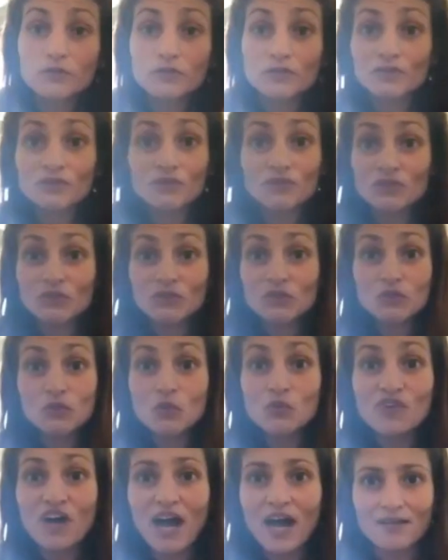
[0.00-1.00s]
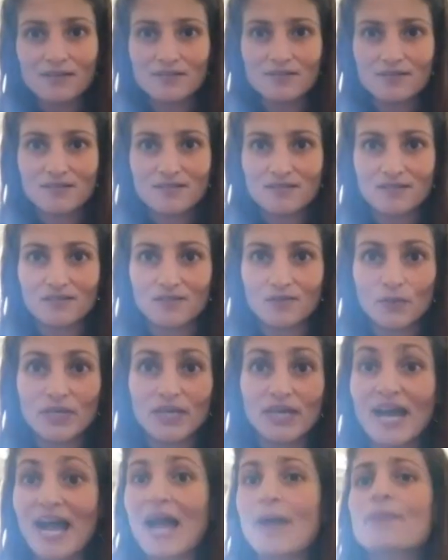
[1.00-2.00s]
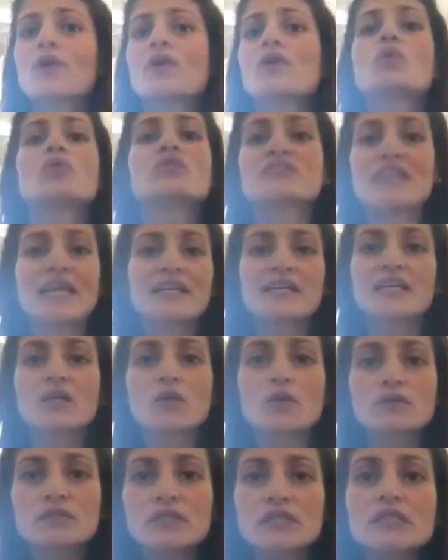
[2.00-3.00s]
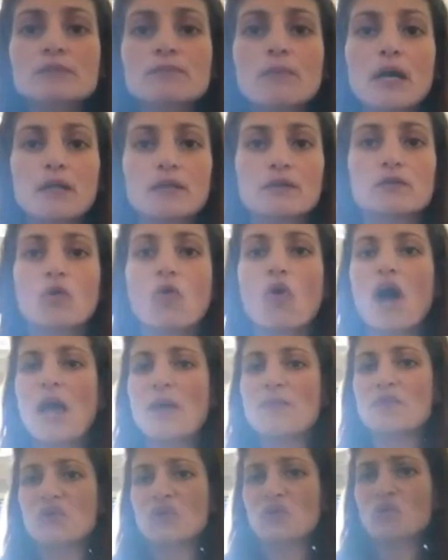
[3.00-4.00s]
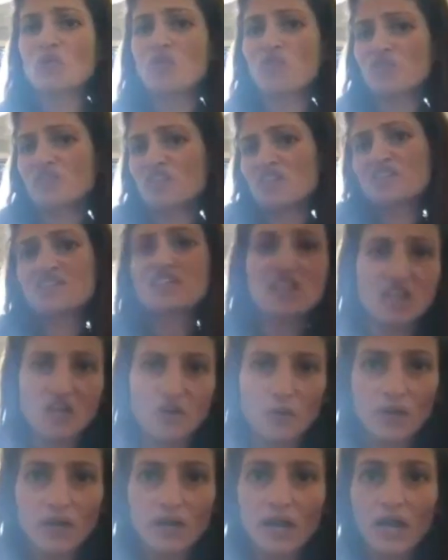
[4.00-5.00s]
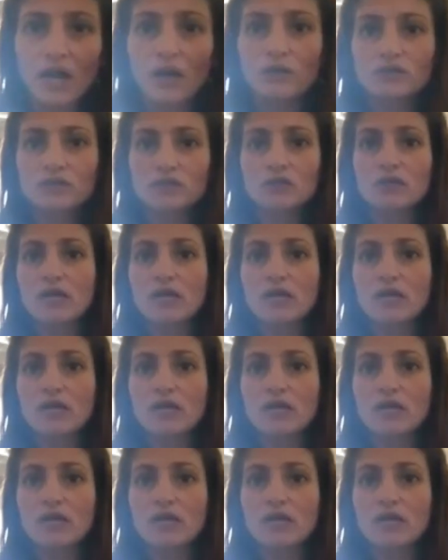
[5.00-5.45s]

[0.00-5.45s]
too vast, okay, I'm going to lose 10 kilos this month, or I'm going to go for this killer workout,